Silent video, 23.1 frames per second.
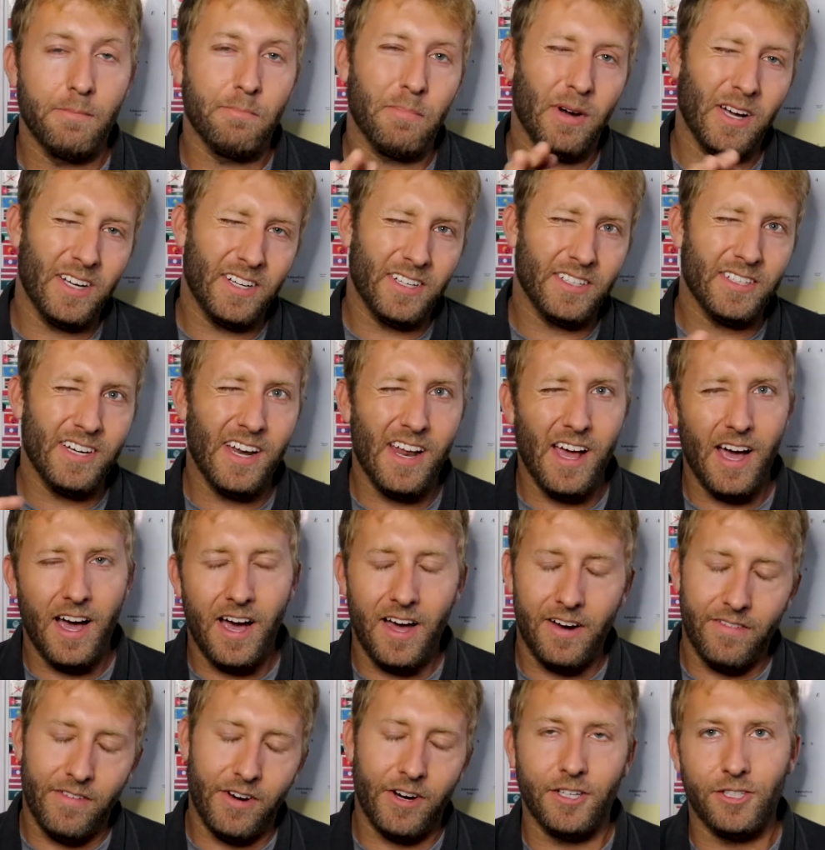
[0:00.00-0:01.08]
but you're not
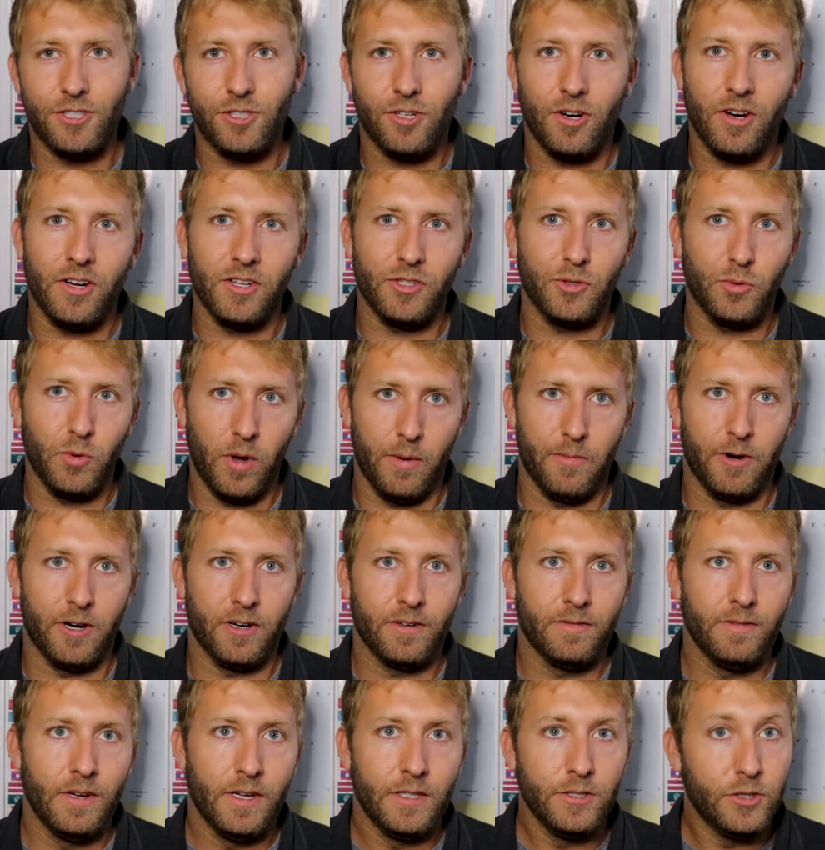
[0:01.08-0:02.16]
a very strong swimmer.
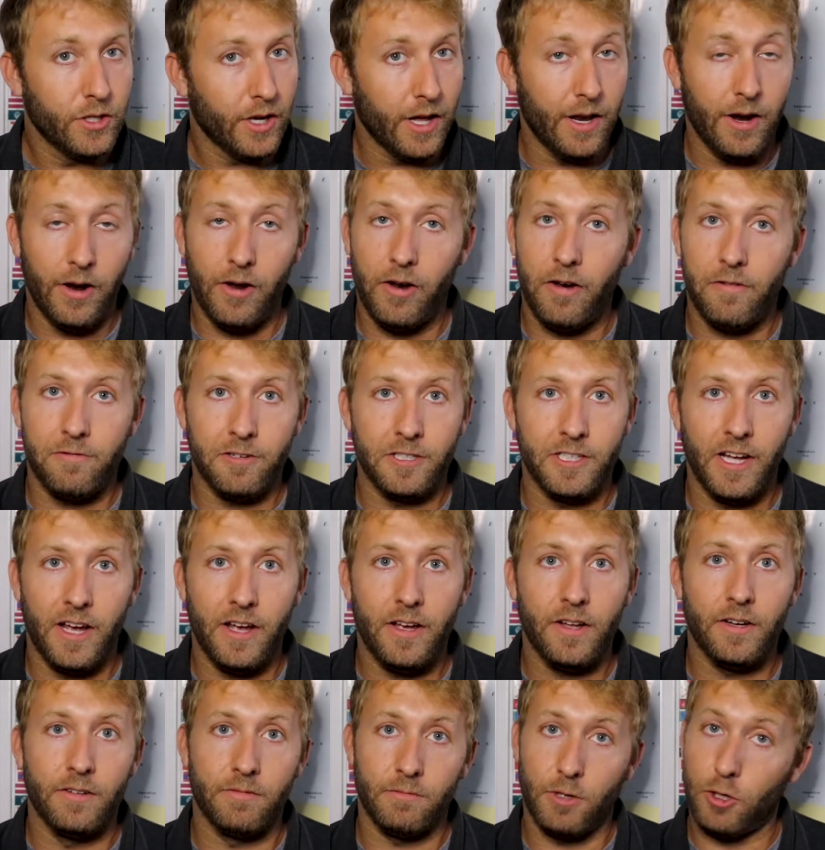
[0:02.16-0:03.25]
Do you get out every day
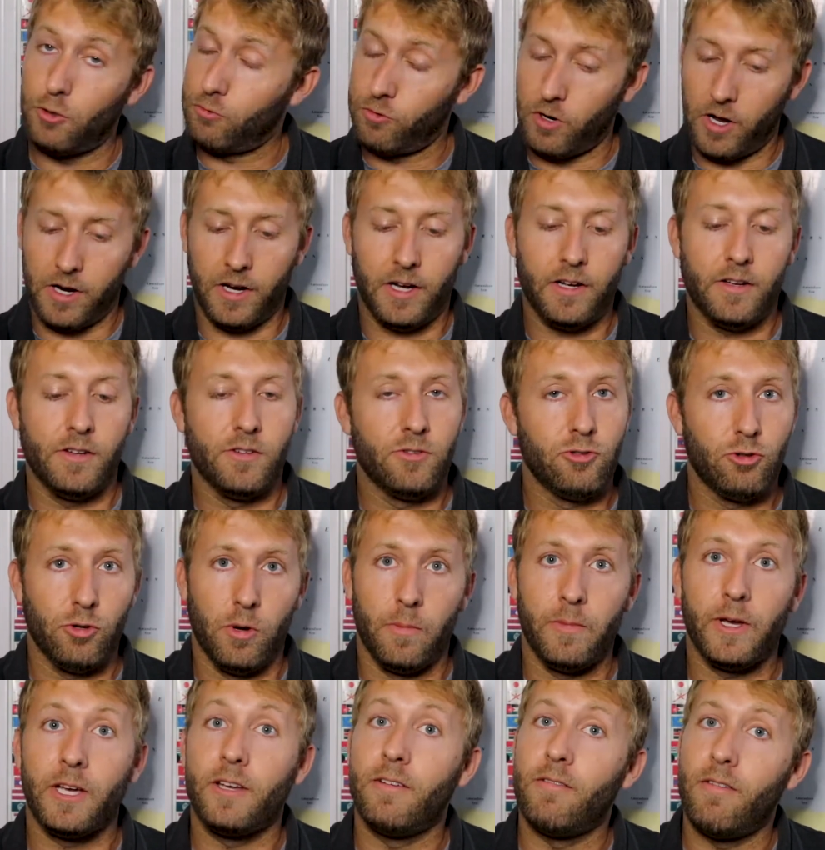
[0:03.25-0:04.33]
and go running,
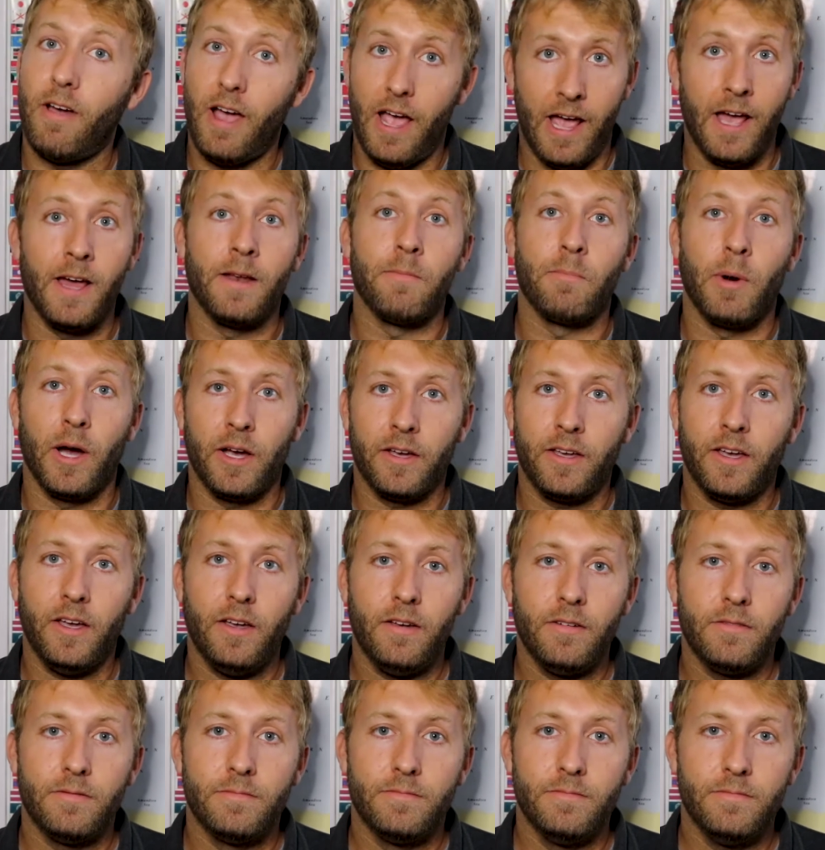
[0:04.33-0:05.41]
swimming, and biking?